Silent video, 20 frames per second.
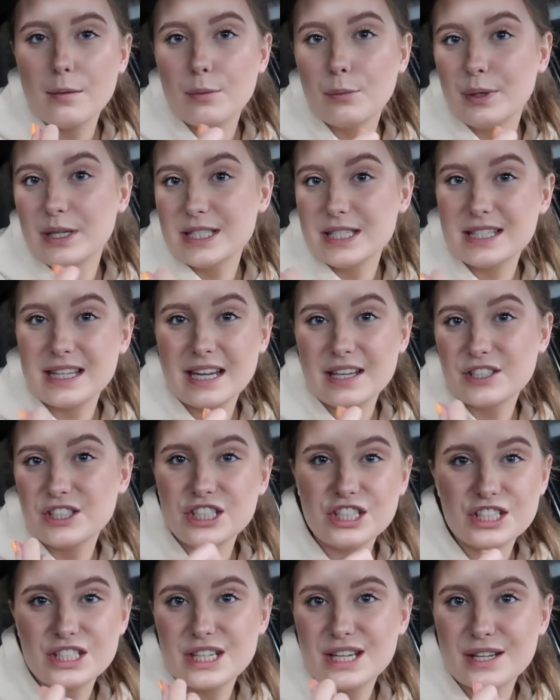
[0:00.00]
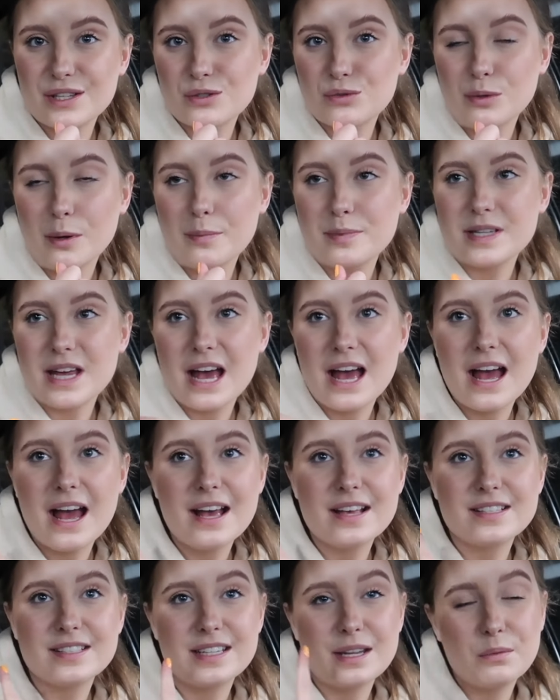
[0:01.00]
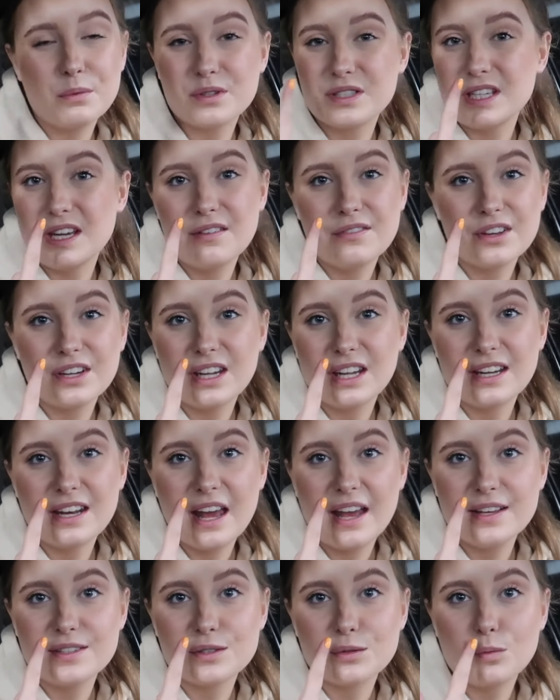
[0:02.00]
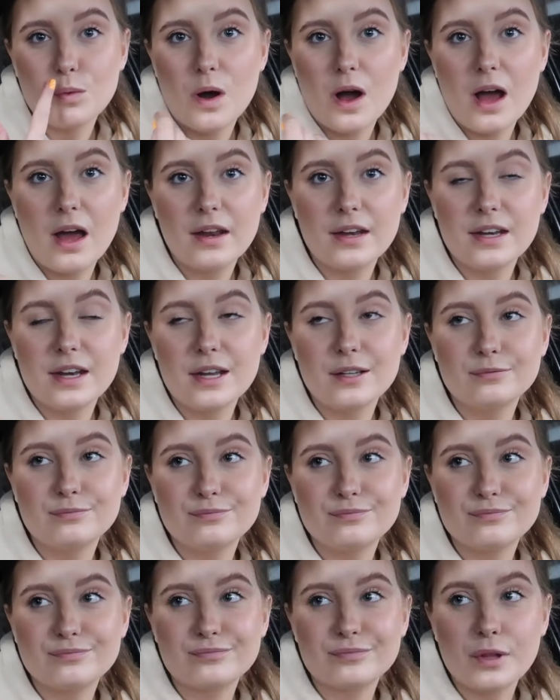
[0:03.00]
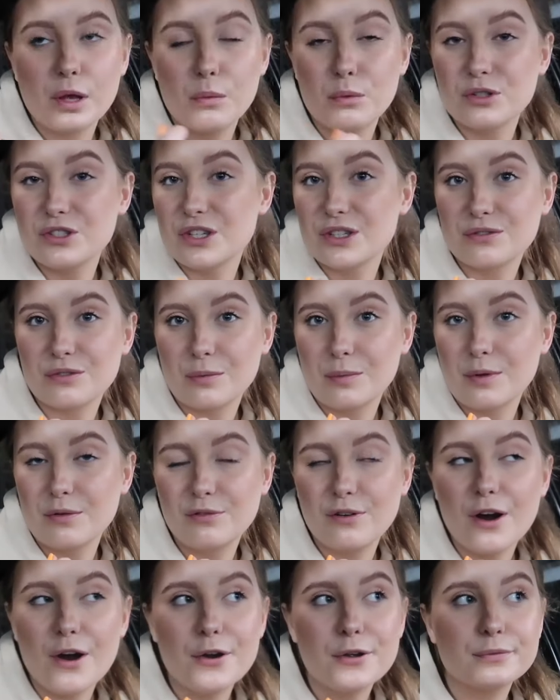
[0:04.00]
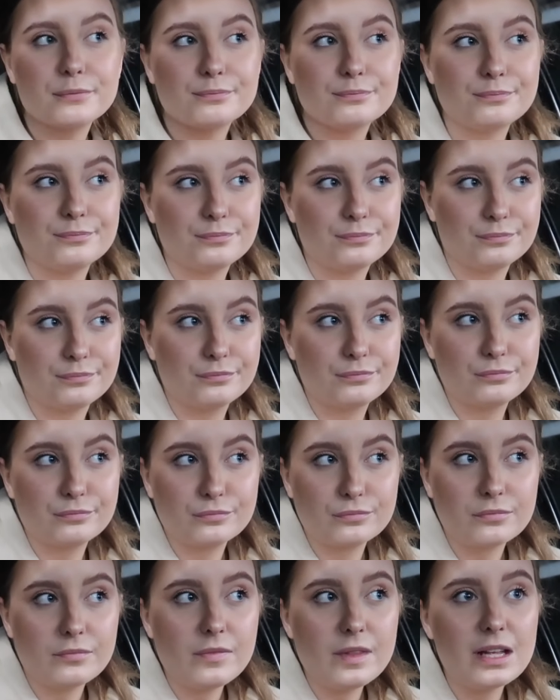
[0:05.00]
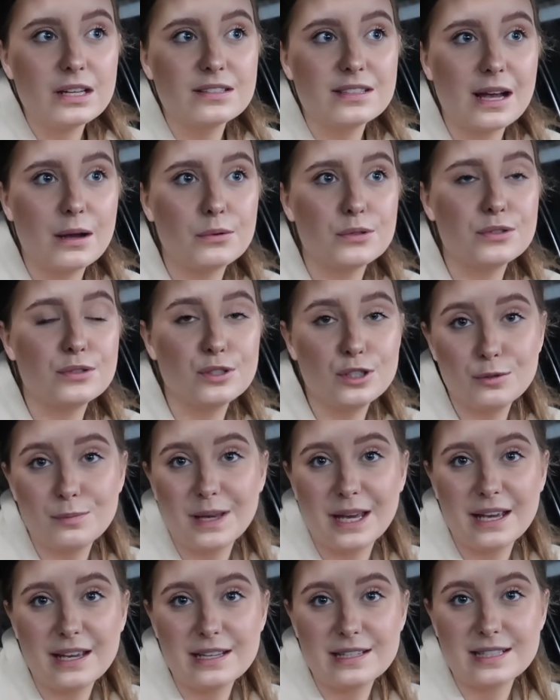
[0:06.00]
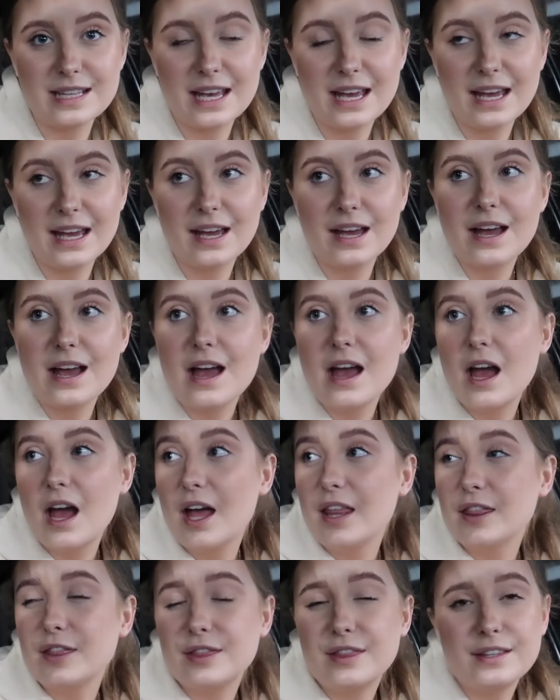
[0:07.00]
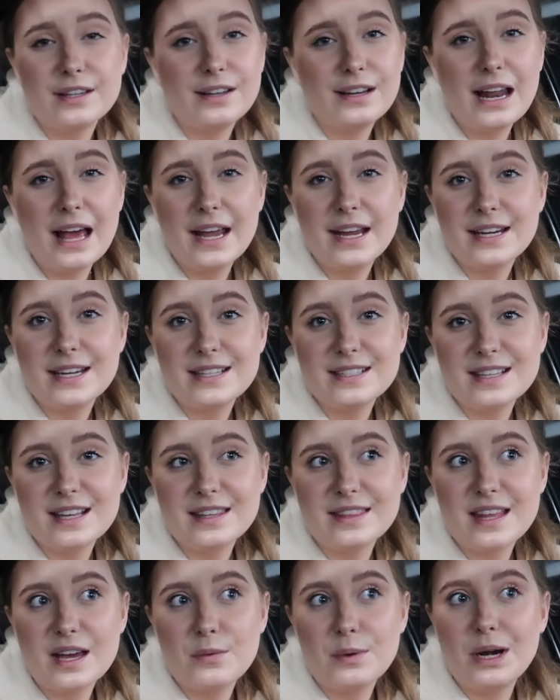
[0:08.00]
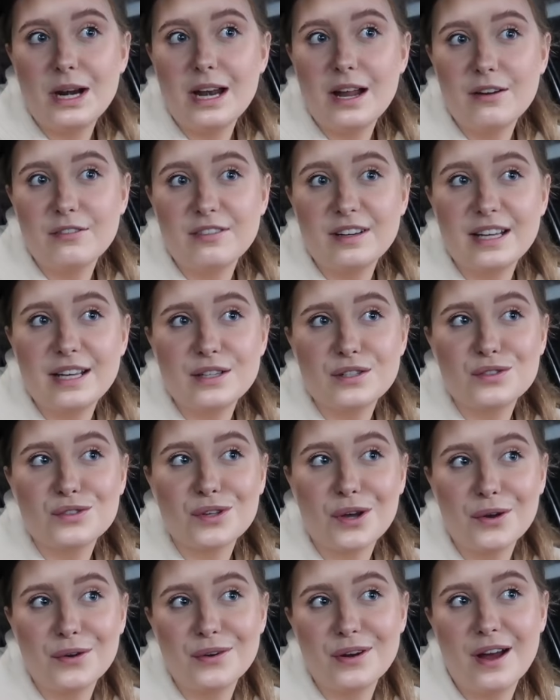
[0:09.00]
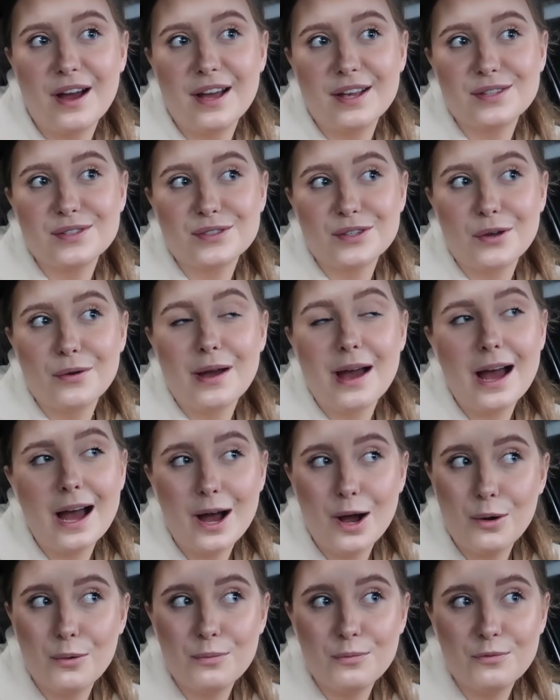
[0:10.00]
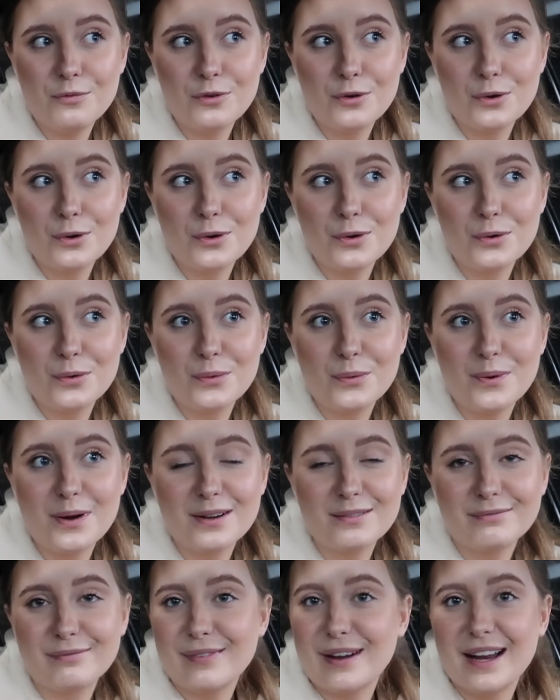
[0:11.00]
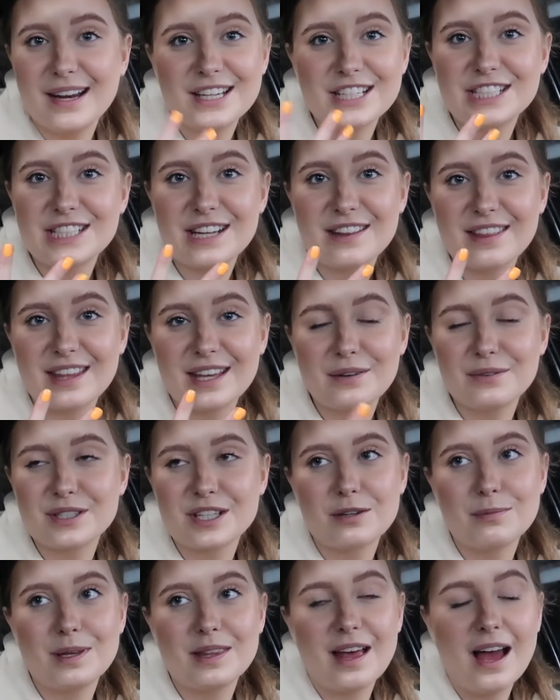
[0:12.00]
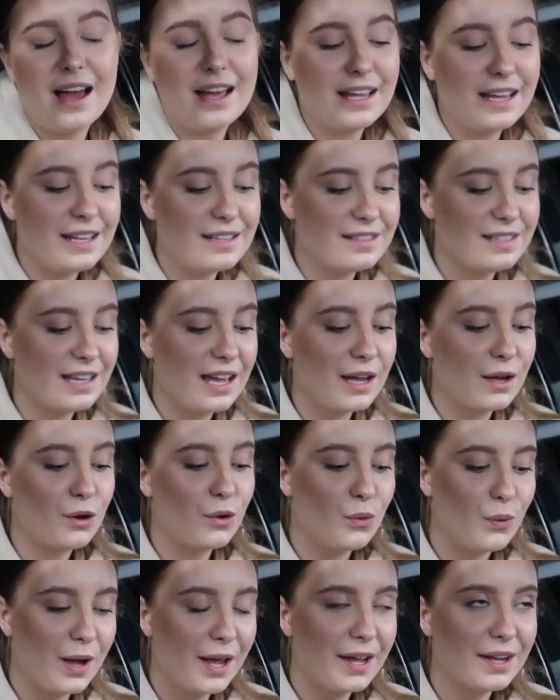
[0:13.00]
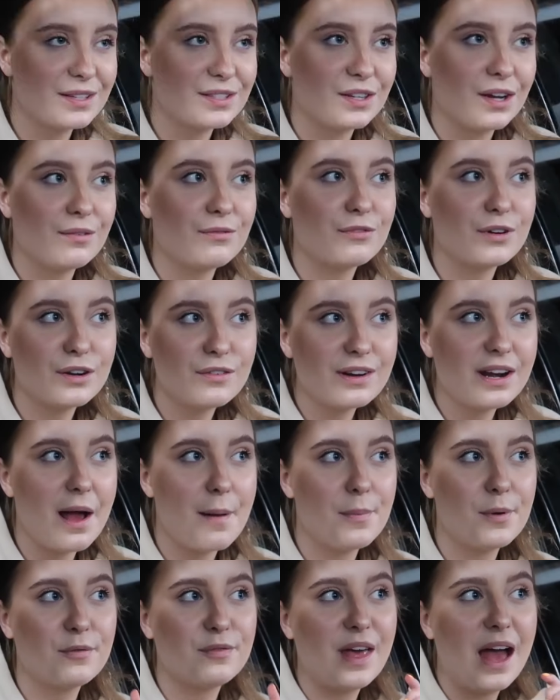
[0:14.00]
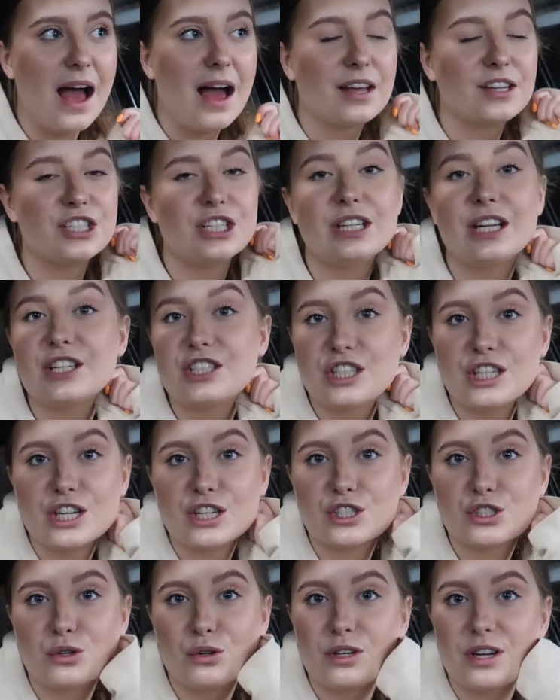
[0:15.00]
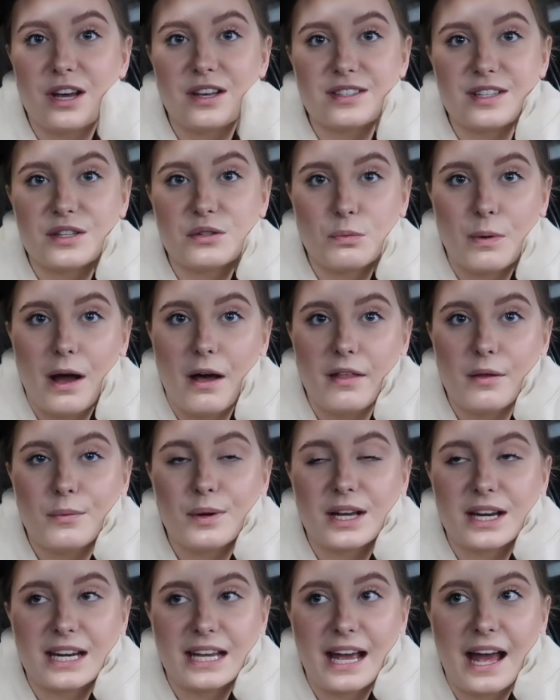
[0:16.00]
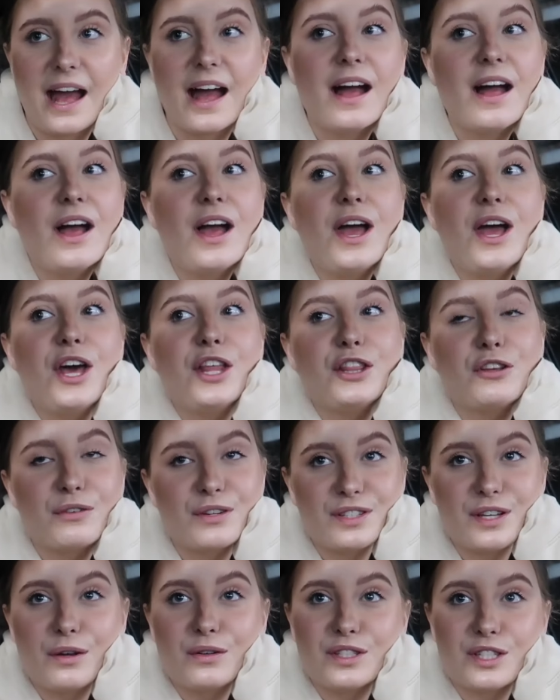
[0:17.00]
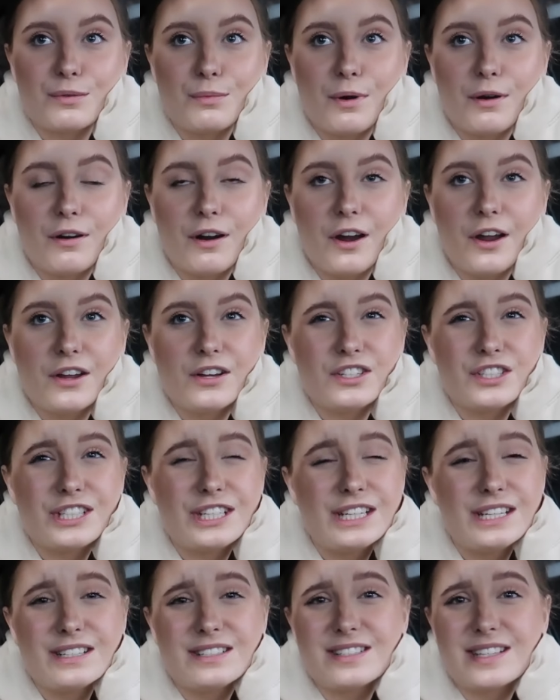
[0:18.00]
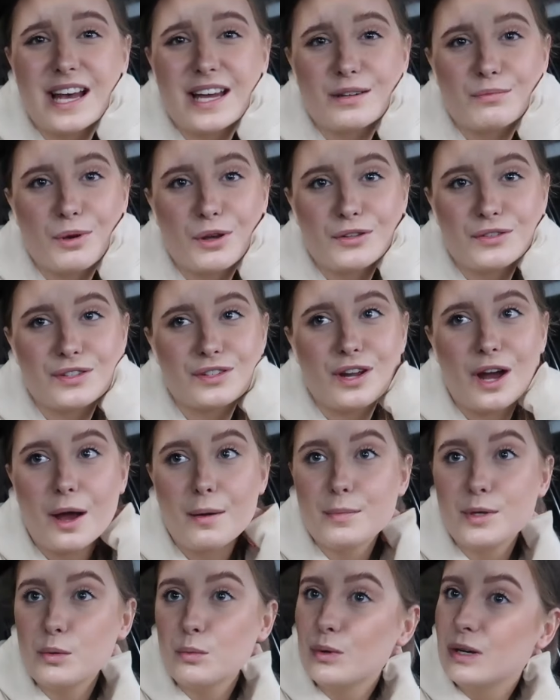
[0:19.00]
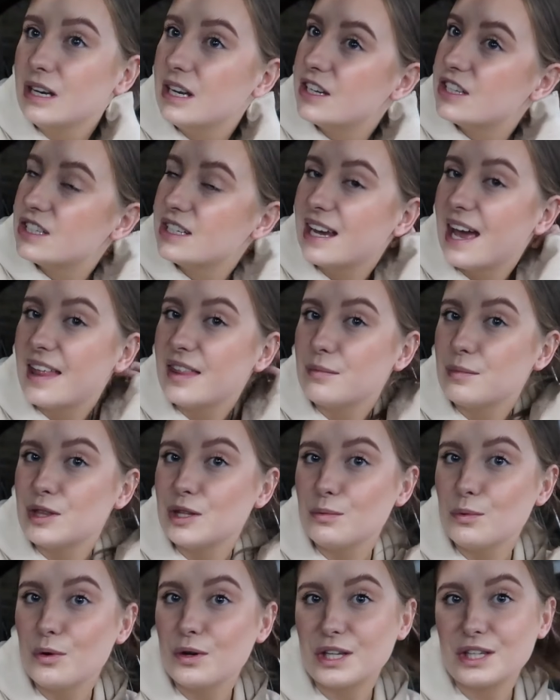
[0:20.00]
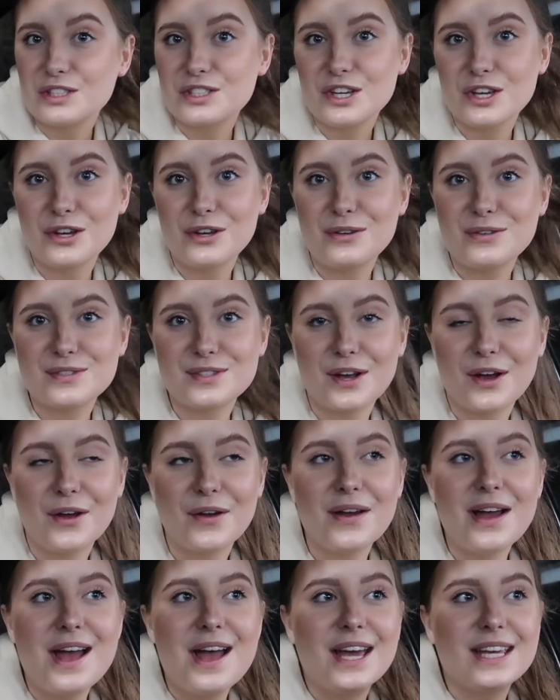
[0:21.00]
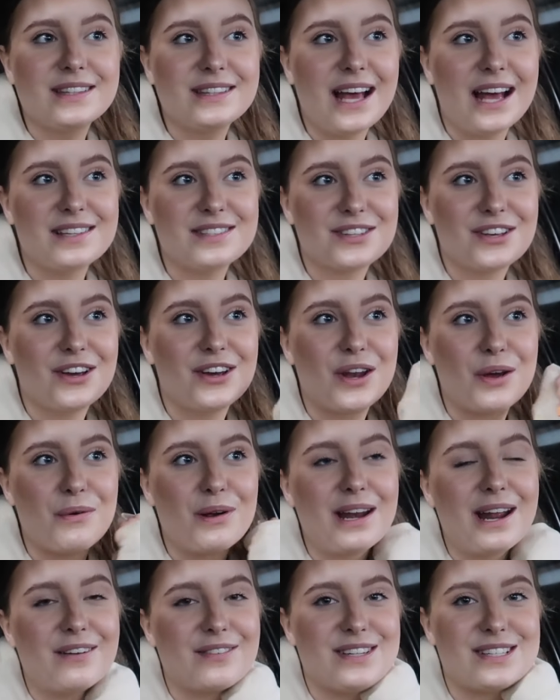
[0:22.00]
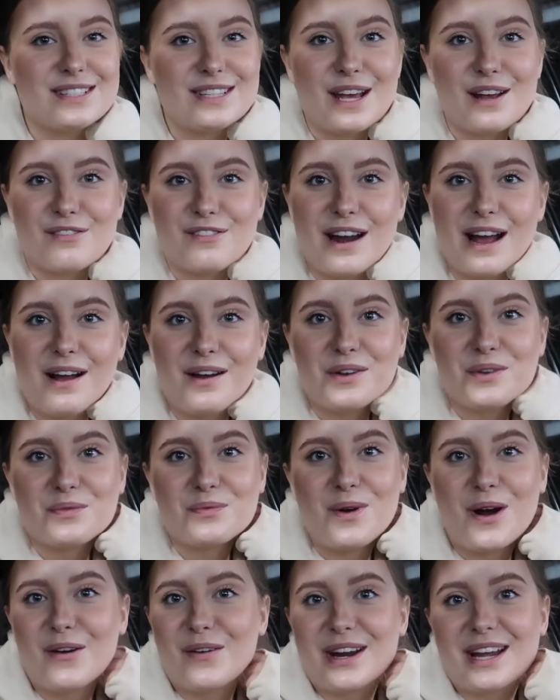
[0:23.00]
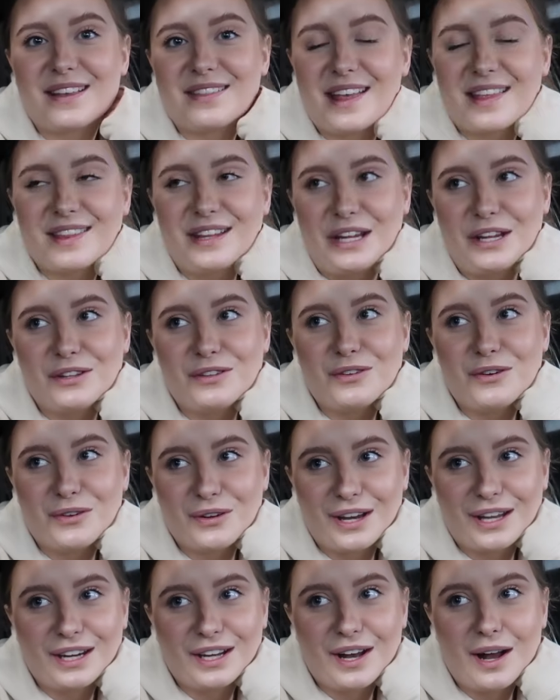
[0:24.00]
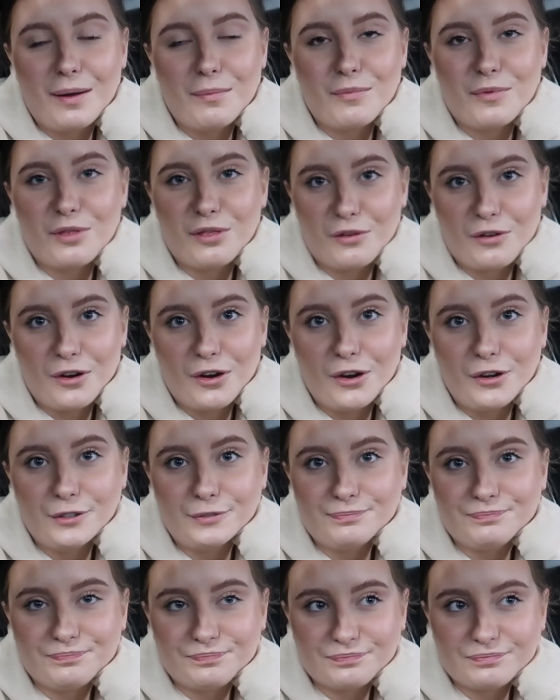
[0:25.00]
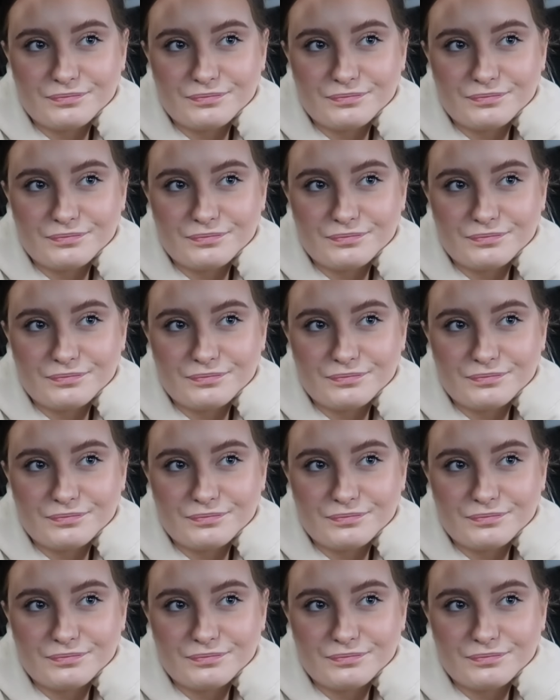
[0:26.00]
We literally just did a swab test. It wasn't even a nasal one. It was just from the throat. So that was super easy. The ladies in there were lovely, so nice, so helpful. I literally didn't think it was going to be that easy and quick, so I'm really, really happy with that. She literally assured us as well that we're going to get the results tomorrow. She said most of the time you will literally get them in the morning too, so that's good. I won't have to sit around worrying that they're not going to come through.